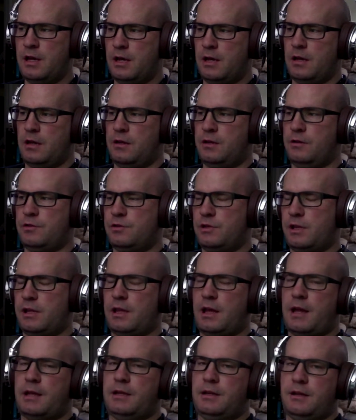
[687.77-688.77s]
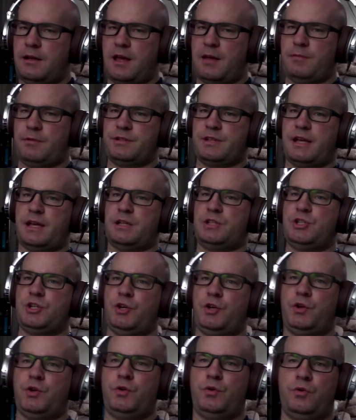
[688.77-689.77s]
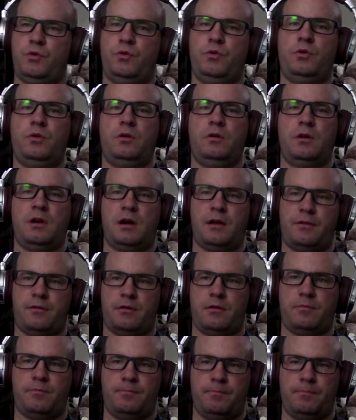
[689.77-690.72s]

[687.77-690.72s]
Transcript: usually the IDE cables had 2 other